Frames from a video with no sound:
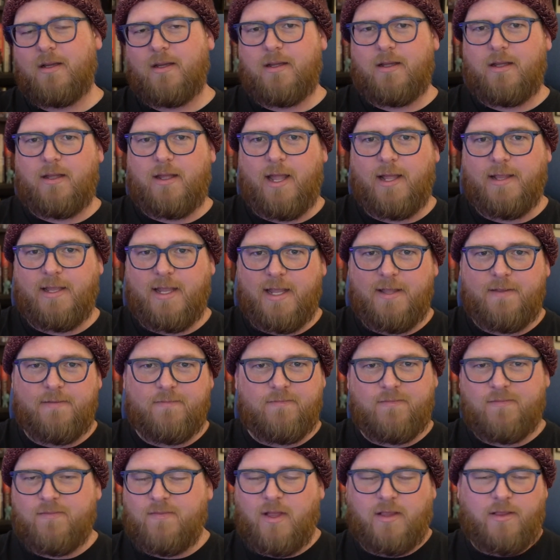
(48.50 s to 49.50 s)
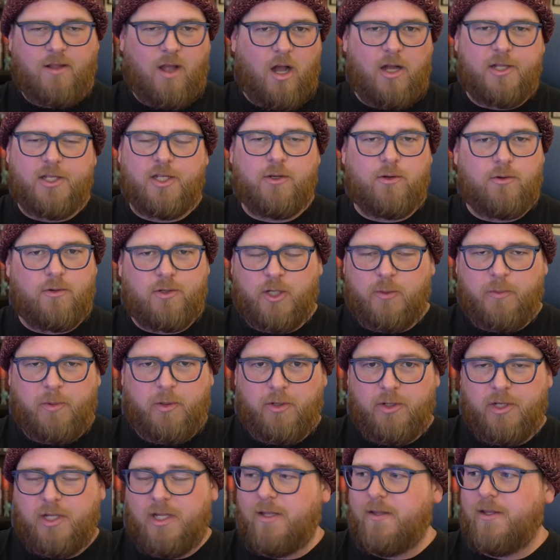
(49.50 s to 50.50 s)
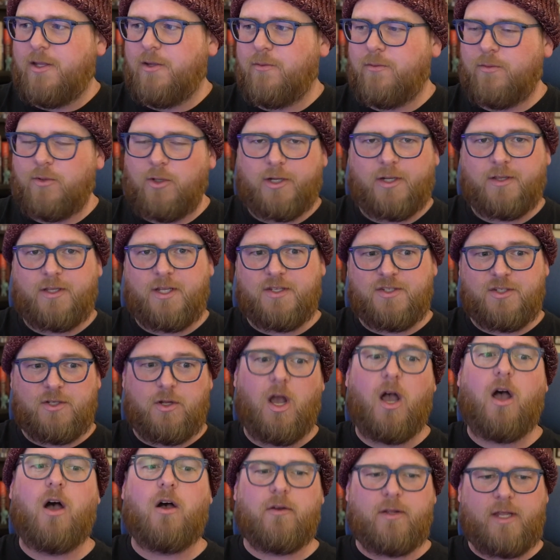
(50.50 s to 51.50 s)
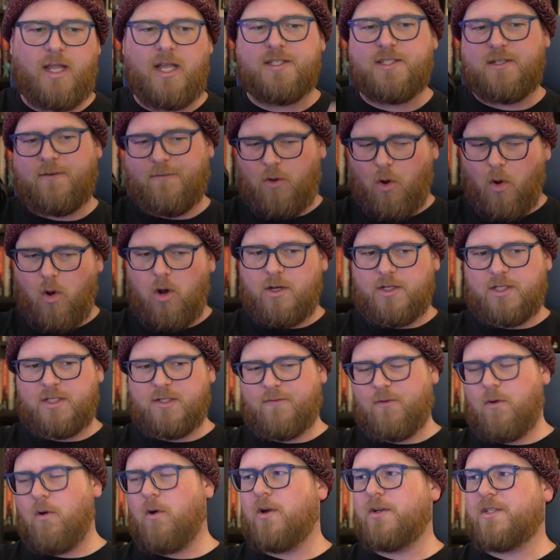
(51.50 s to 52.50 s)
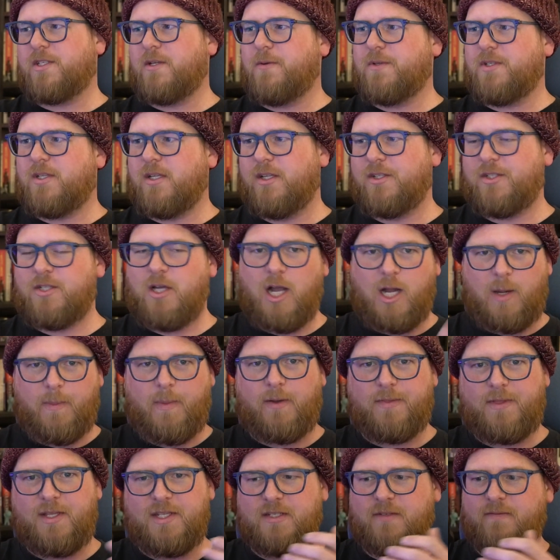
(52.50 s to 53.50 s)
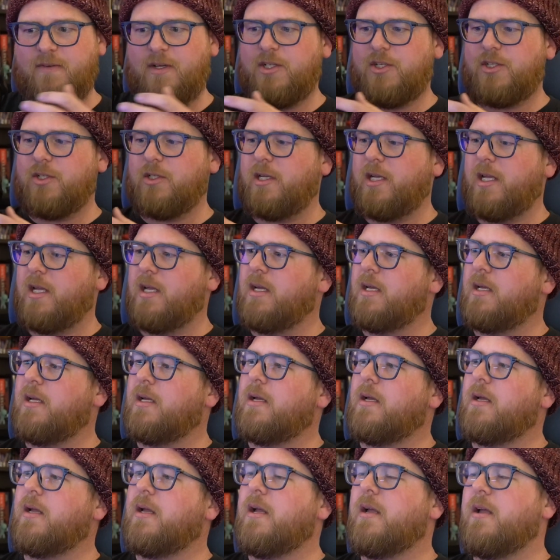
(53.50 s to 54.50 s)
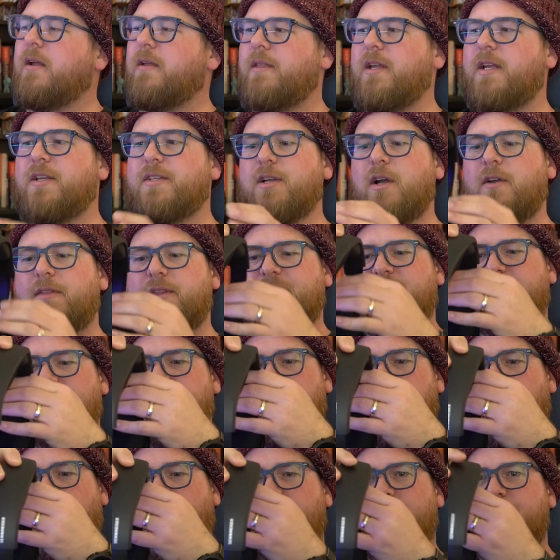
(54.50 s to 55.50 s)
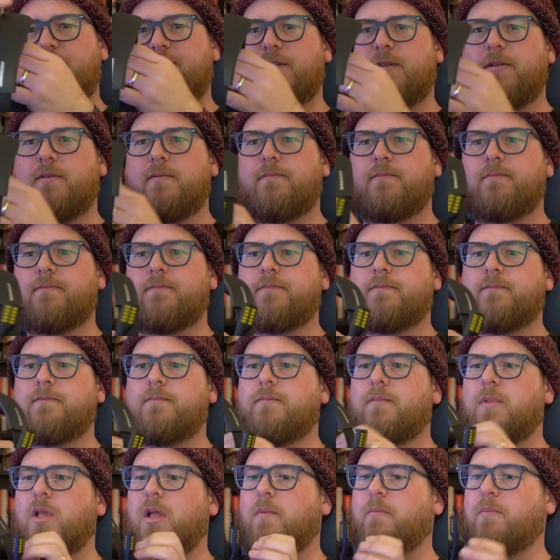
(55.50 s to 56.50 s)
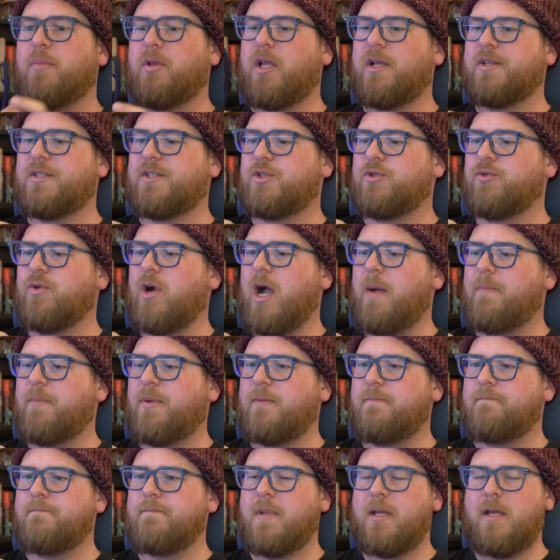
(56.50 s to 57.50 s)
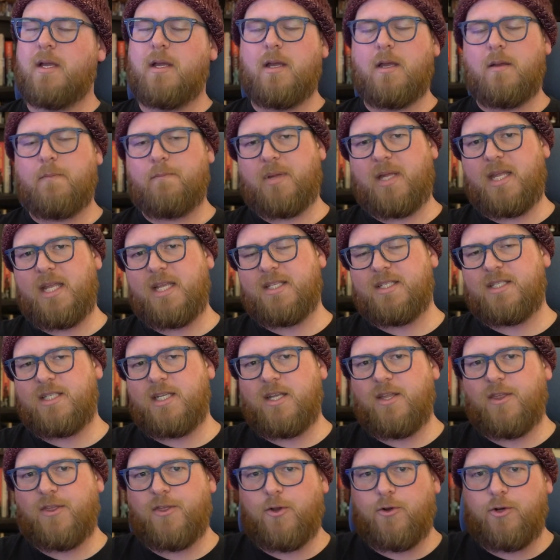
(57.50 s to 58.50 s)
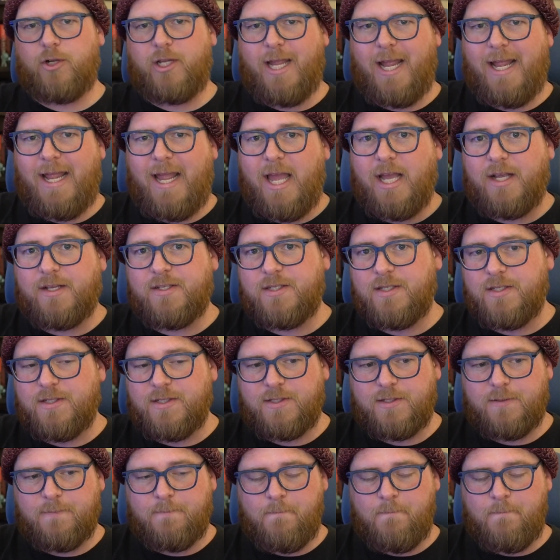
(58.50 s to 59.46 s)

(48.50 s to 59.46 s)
and in an audio community, you look at these and go, oh, yes, of course, of course, he was going to talk about these eventually. These are the Sennheiser Plus Drop PC38Xs.